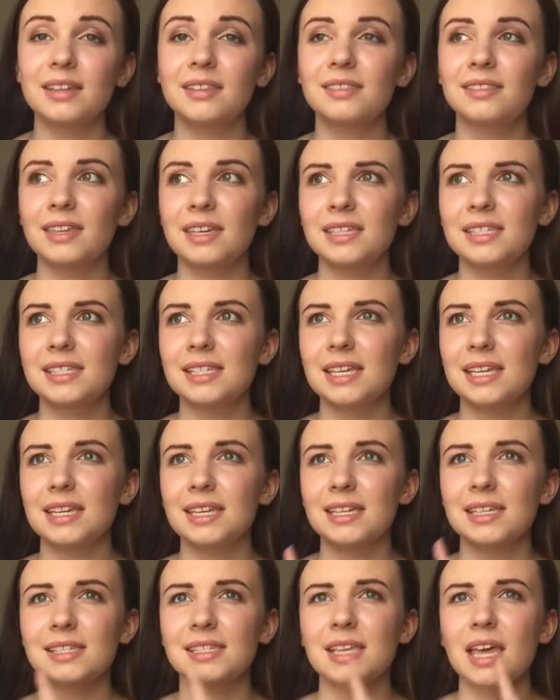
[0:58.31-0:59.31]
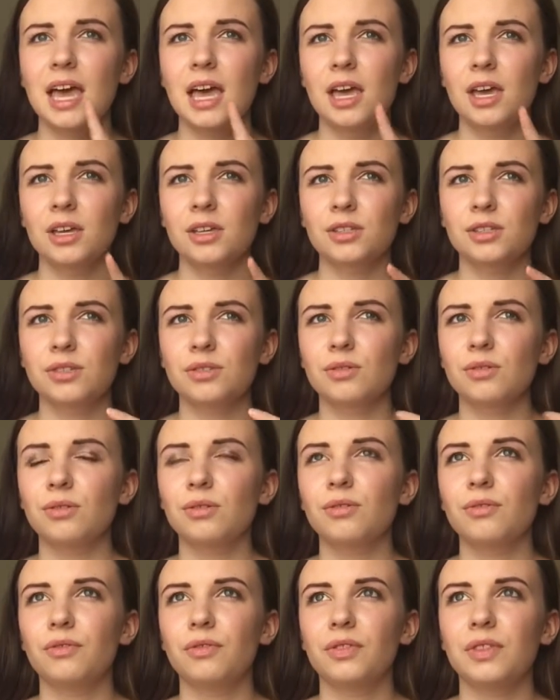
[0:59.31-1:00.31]
This is sort
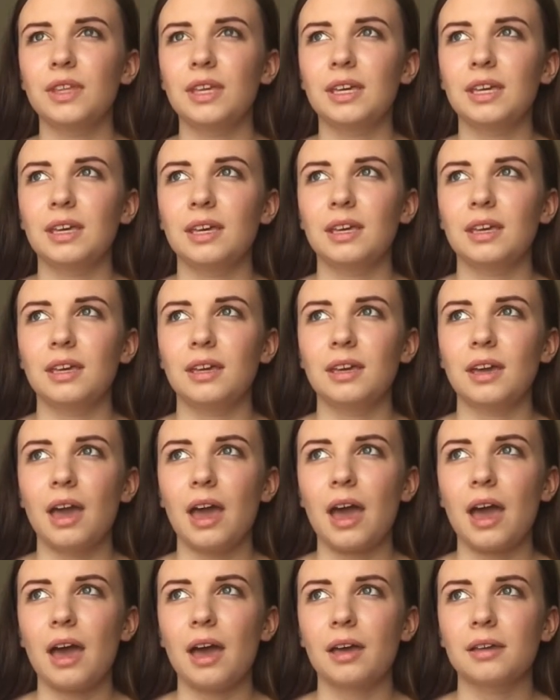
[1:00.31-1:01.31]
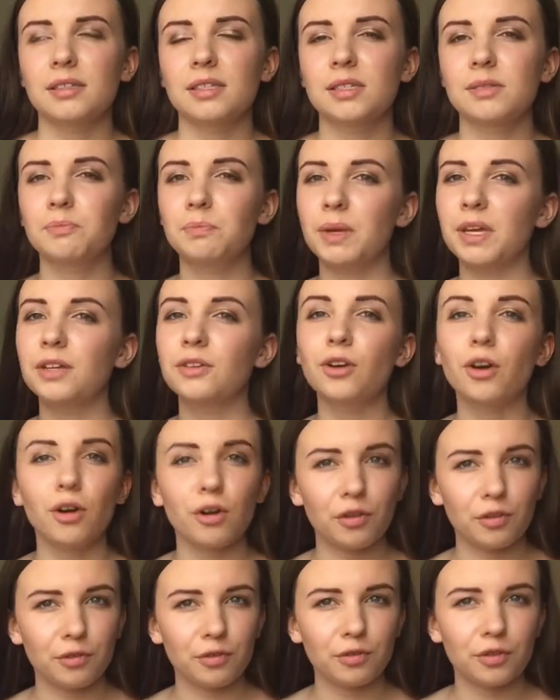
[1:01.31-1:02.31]
of the
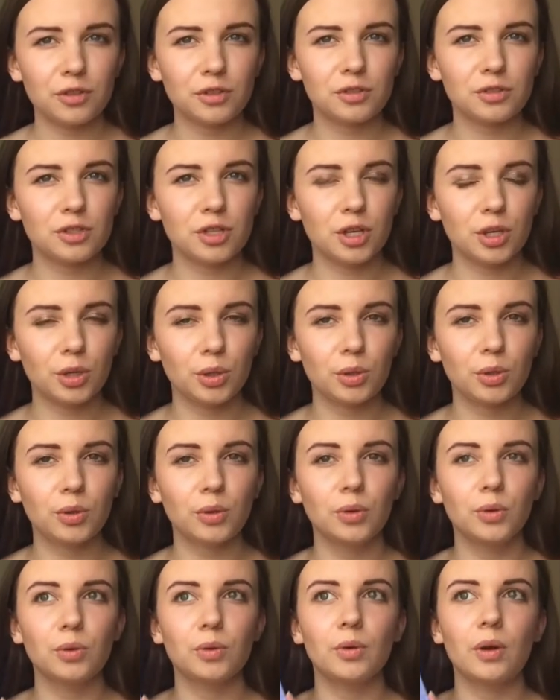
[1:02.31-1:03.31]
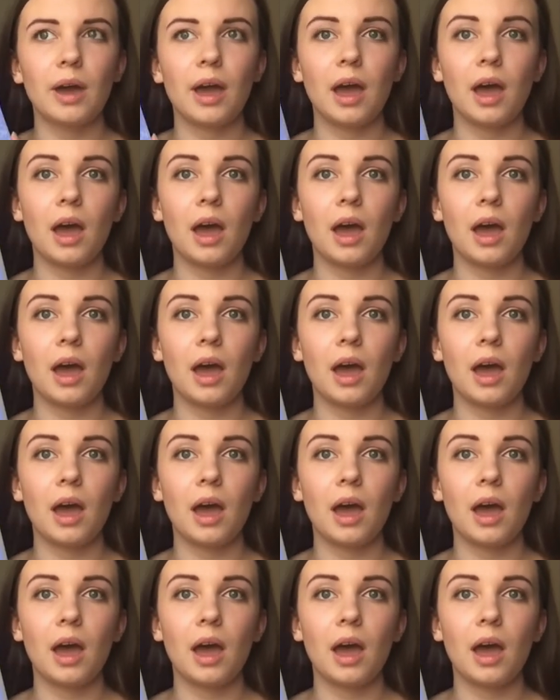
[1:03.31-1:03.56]
spin-off to